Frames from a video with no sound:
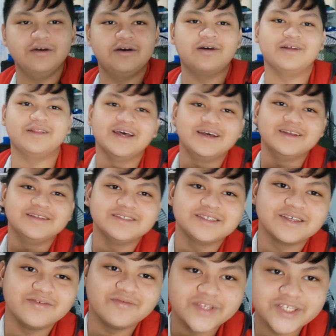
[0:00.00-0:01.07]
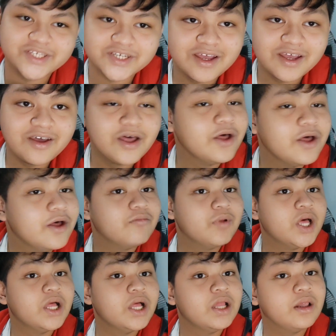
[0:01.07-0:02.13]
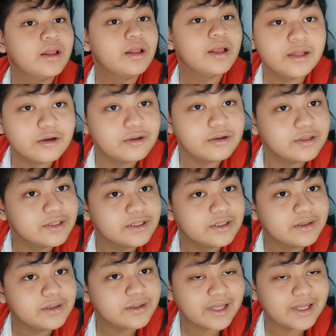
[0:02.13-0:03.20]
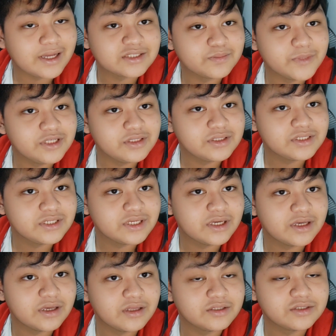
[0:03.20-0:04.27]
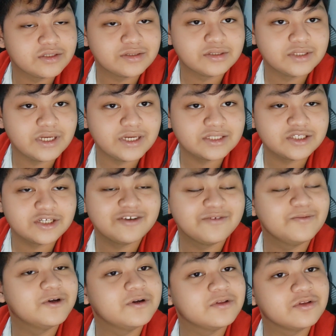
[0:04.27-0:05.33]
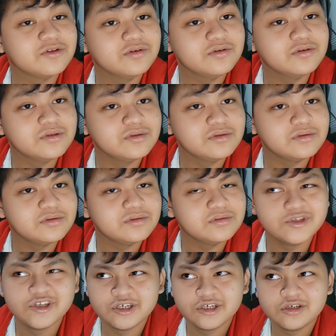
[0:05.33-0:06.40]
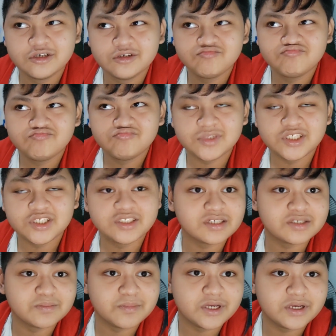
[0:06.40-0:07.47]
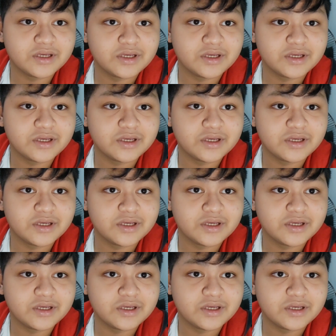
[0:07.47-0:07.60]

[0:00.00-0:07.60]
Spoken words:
Nah, just kidding. Well, hello there, classmates and Sir Dash. I'm here to discuss my